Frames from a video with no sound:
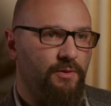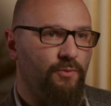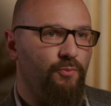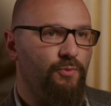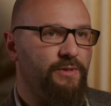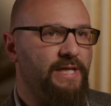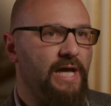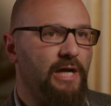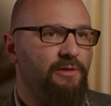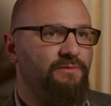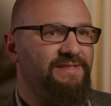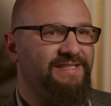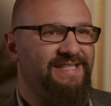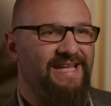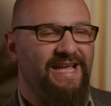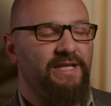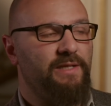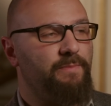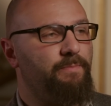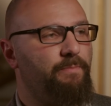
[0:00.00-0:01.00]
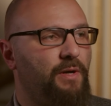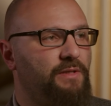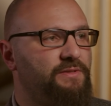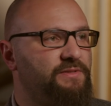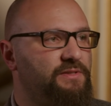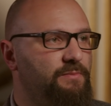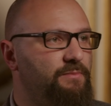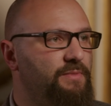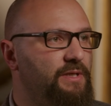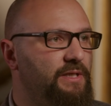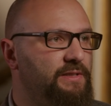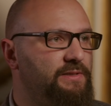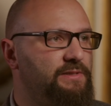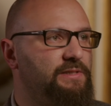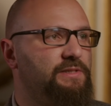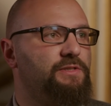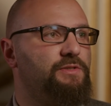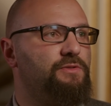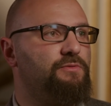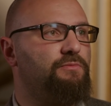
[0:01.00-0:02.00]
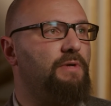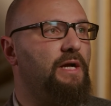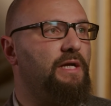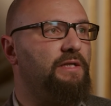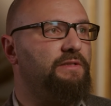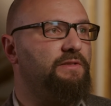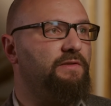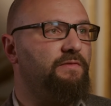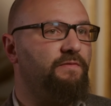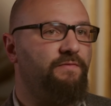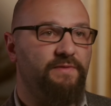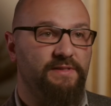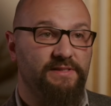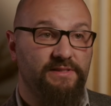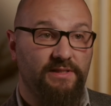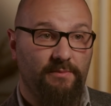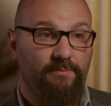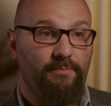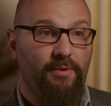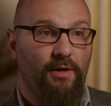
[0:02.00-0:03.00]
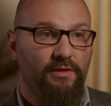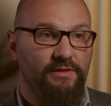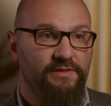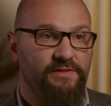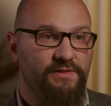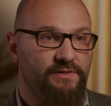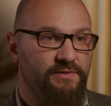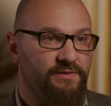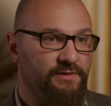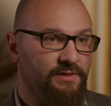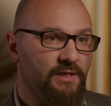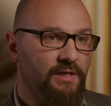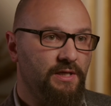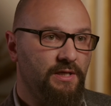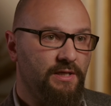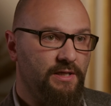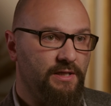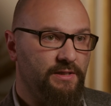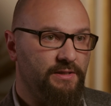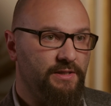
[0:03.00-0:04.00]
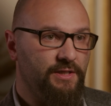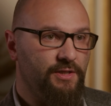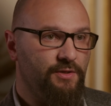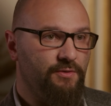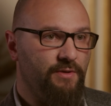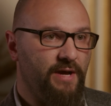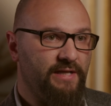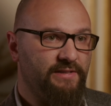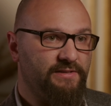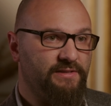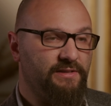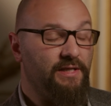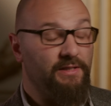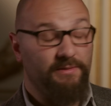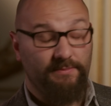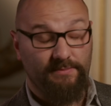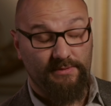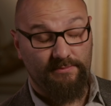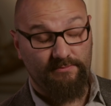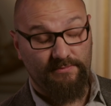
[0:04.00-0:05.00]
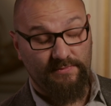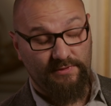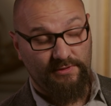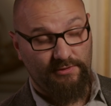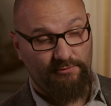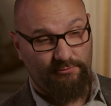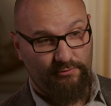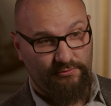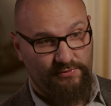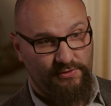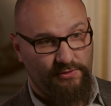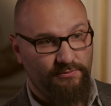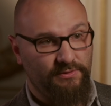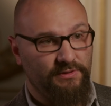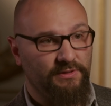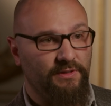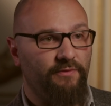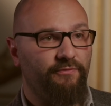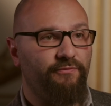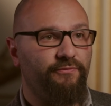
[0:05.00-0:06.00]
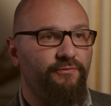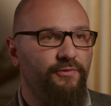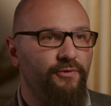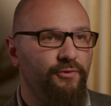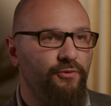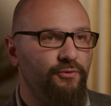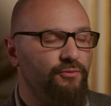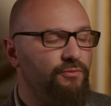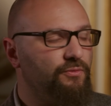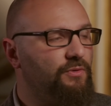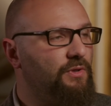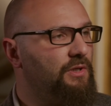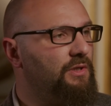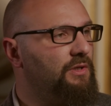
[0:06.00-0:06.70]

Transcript: without any possibility to run fiscal policies in the U S and um, the Eurozone through